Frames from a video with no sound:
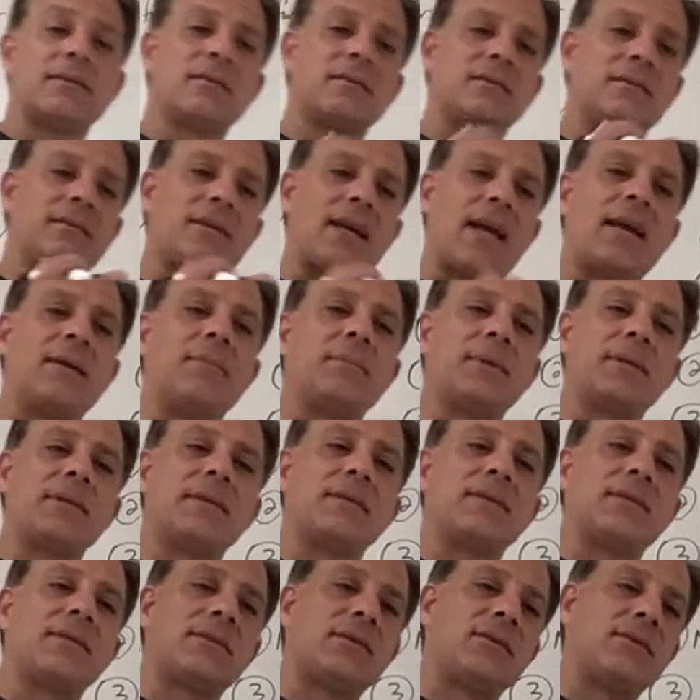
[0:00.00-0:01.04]

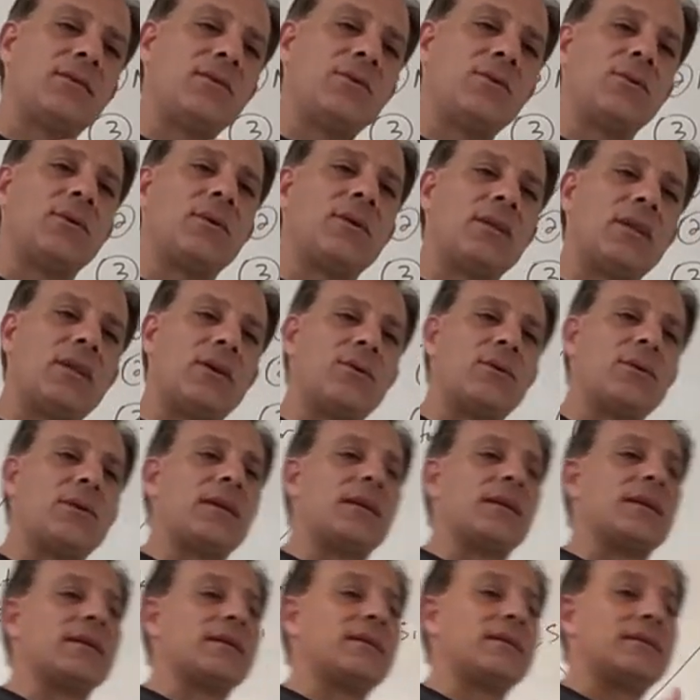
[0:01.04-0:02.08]
Diamonds, new
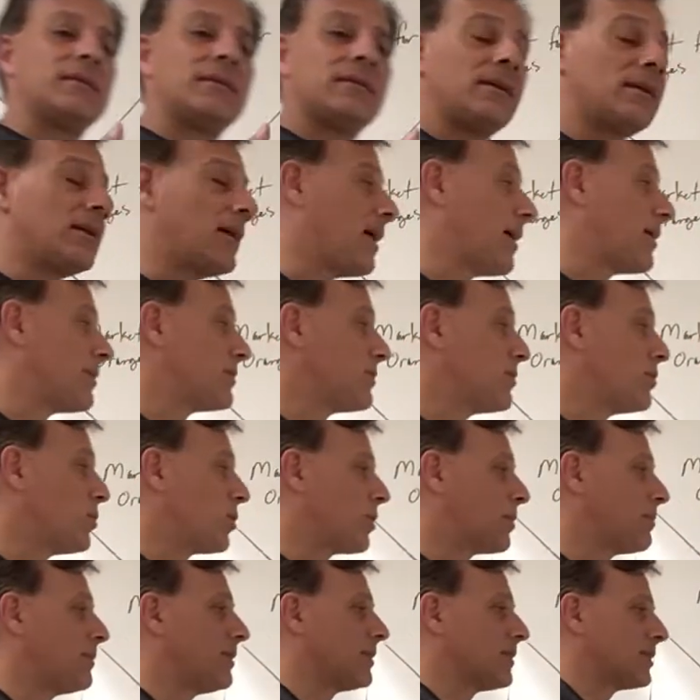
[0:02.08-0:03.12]
clothing are
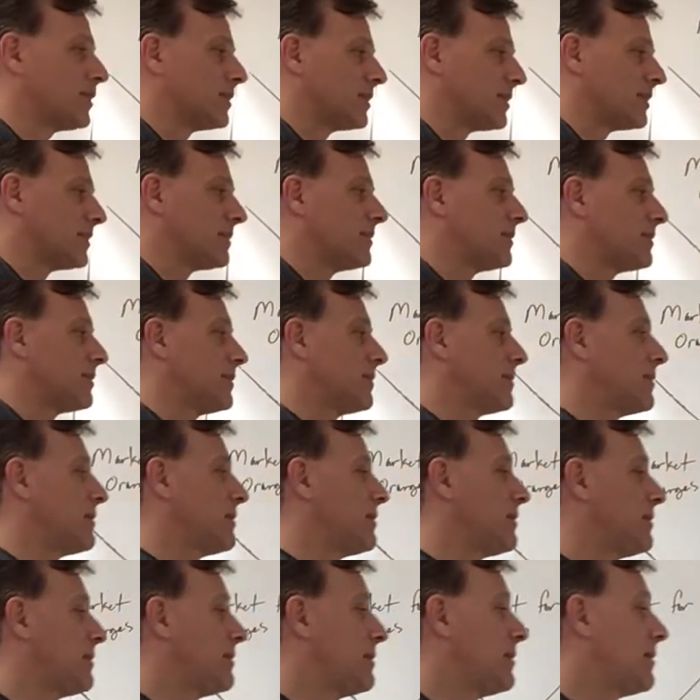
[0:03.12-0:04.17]
normal goods,
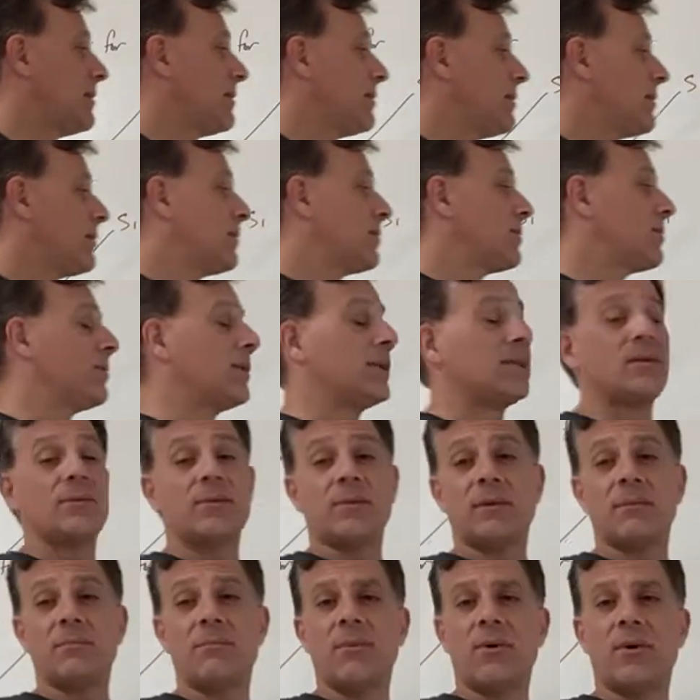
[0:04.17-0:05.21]
which
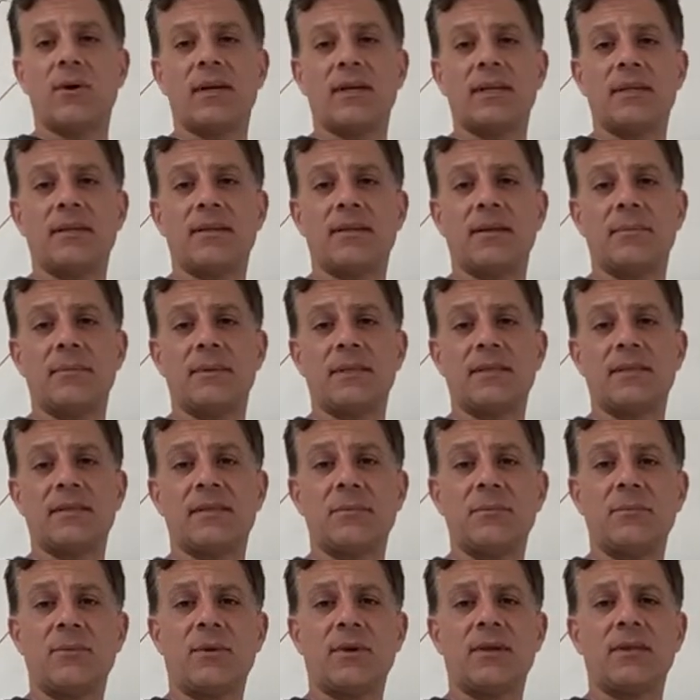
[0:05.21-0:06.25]
when more income leads to
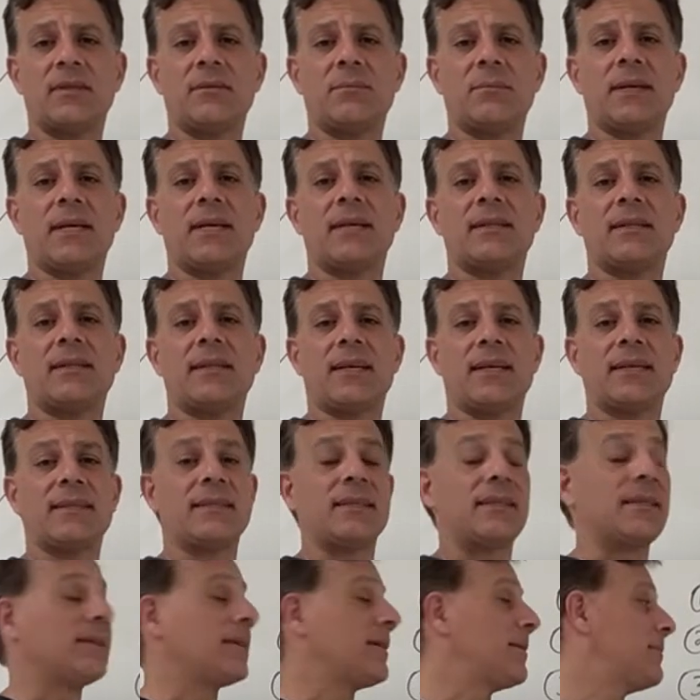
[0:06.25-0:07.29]
more demand, less
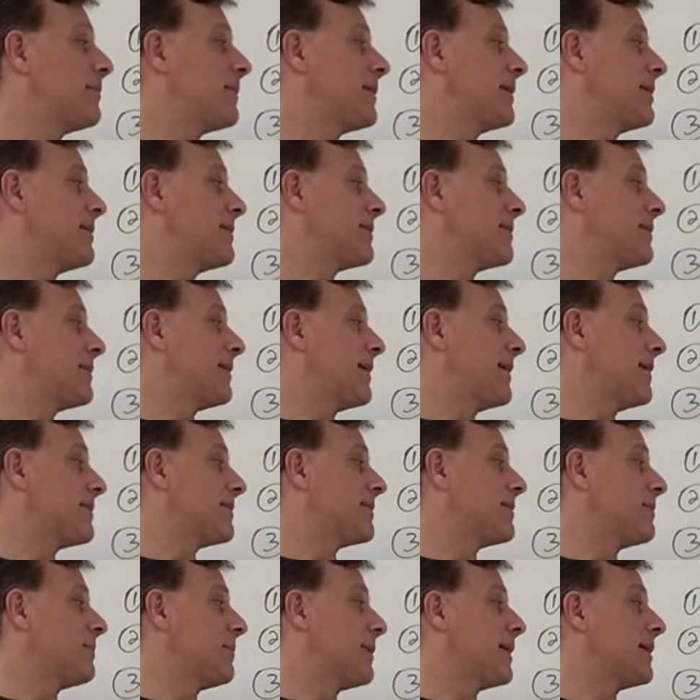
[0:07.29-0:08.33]
income leads to less
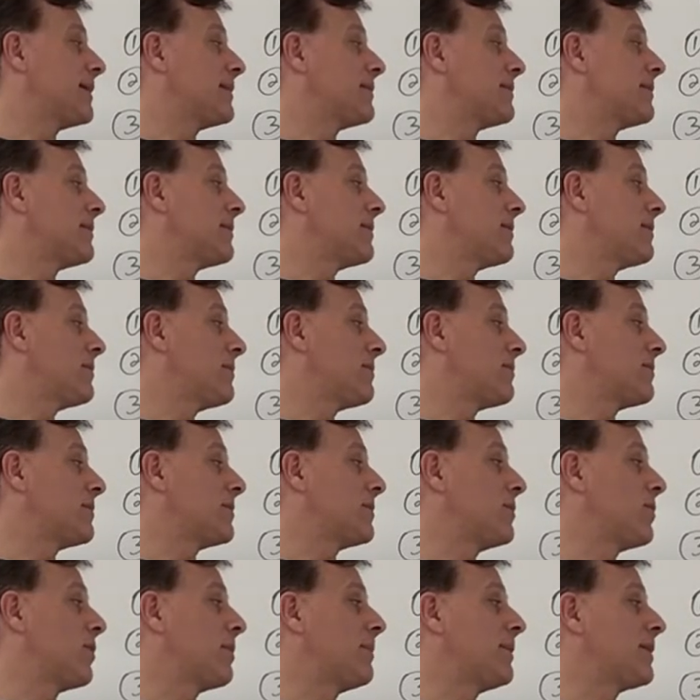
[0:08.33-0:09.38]
demand for
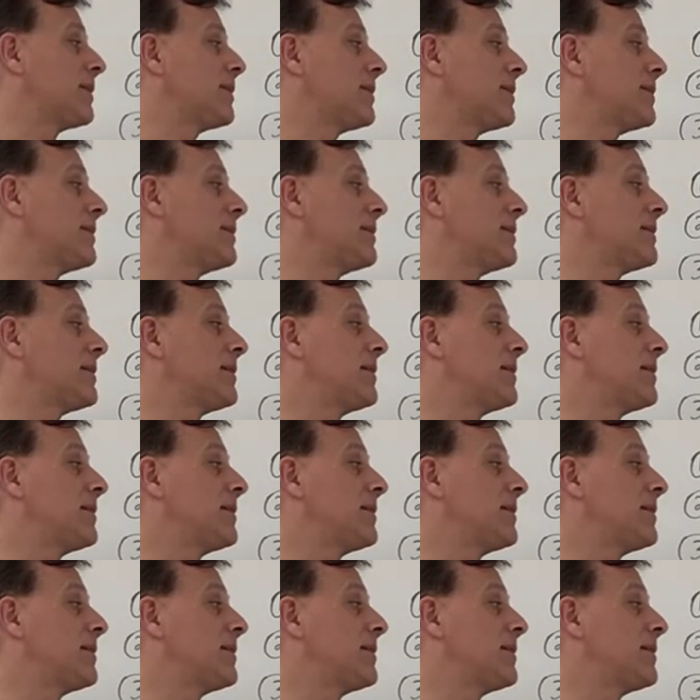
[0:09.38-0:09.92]
normal goods,